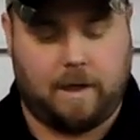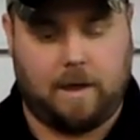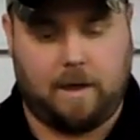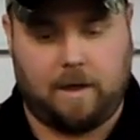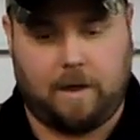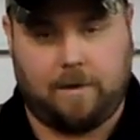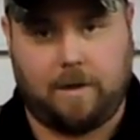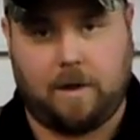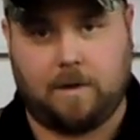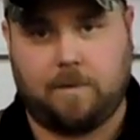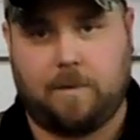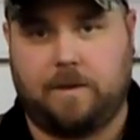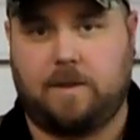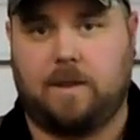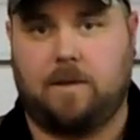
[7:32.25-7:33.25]
And I think it's
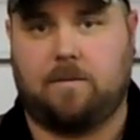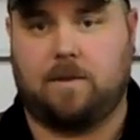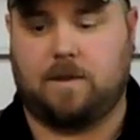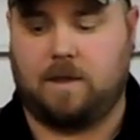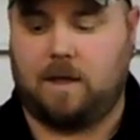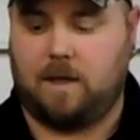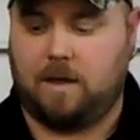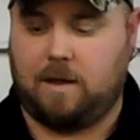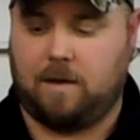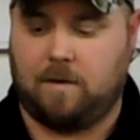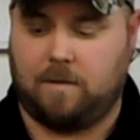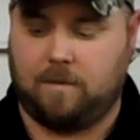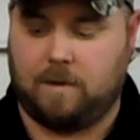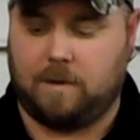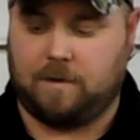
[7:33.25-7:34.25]
pretty safe to say
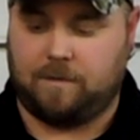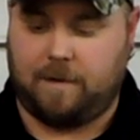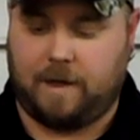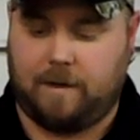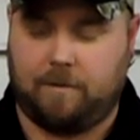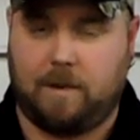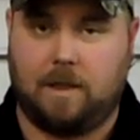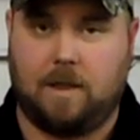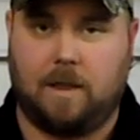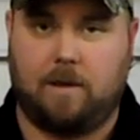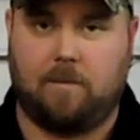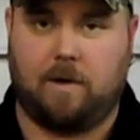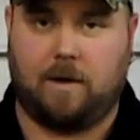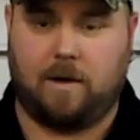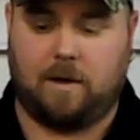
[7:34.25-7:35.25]
this five D
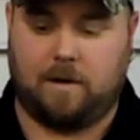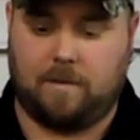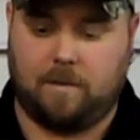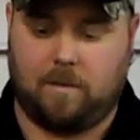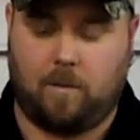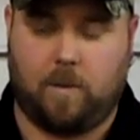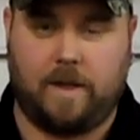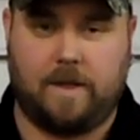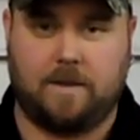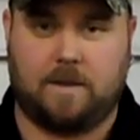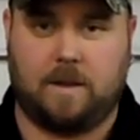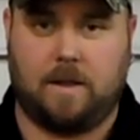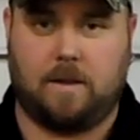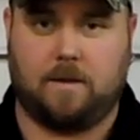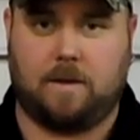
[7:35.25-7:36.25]
light bar
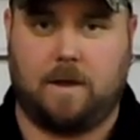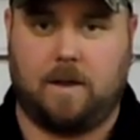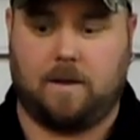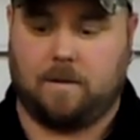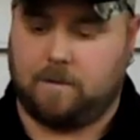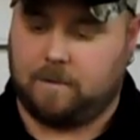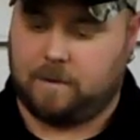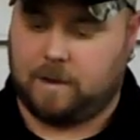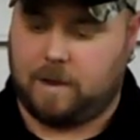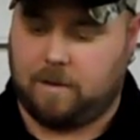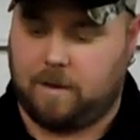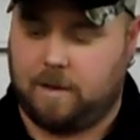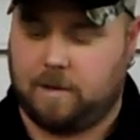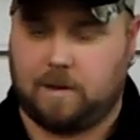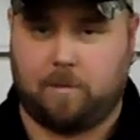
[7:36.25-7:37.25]
wins hands down.
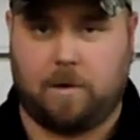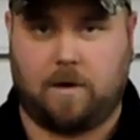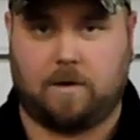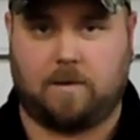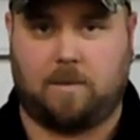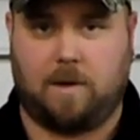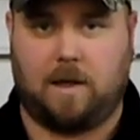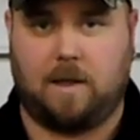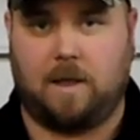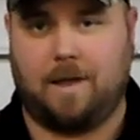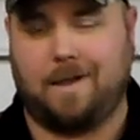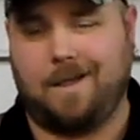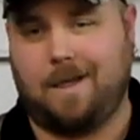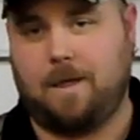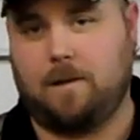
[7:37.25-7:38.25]
I mean, it's a better
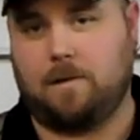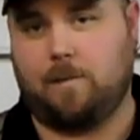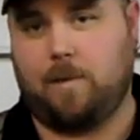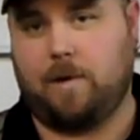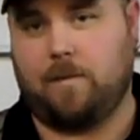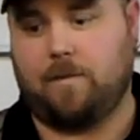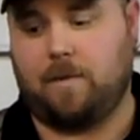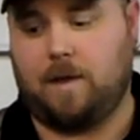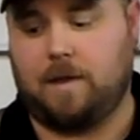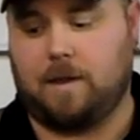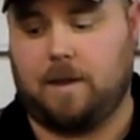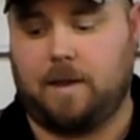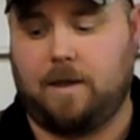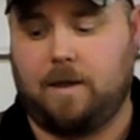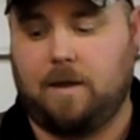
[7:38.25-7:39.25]
spotlight and it's a better
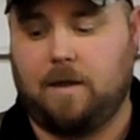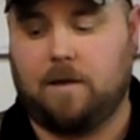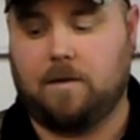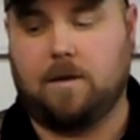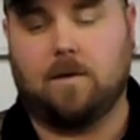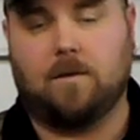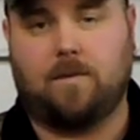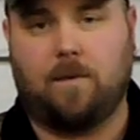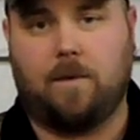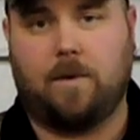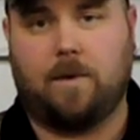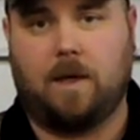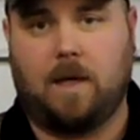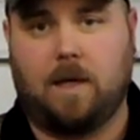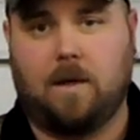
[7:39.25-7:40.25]
floodlight than the
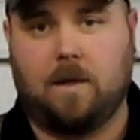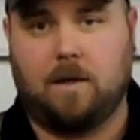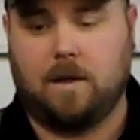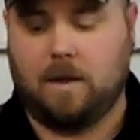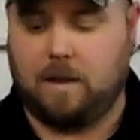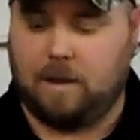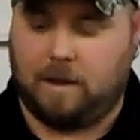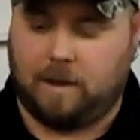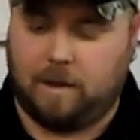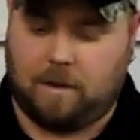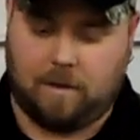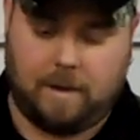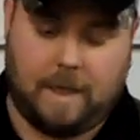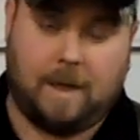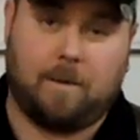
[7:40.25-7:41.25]
four D.
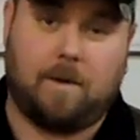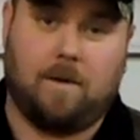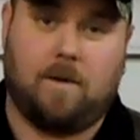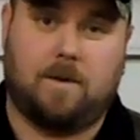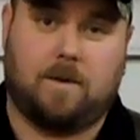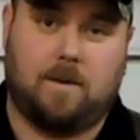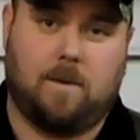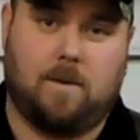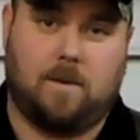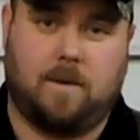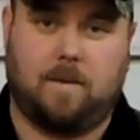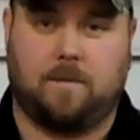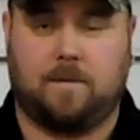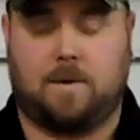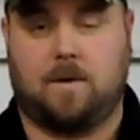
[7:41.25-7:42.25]
Not only that, but it looks
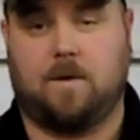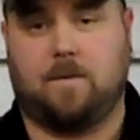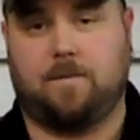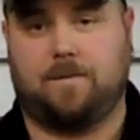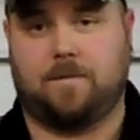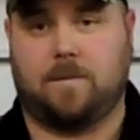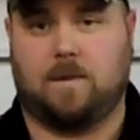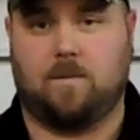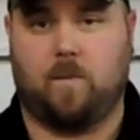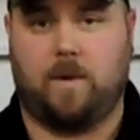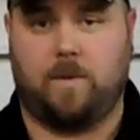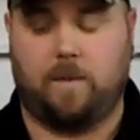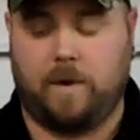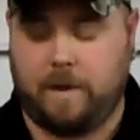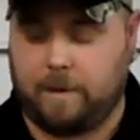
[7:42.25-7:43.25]
cooler. So,
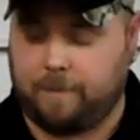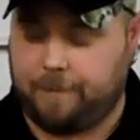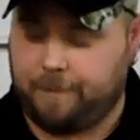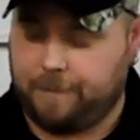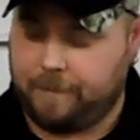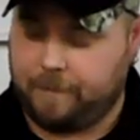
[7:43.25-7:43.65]
win-win.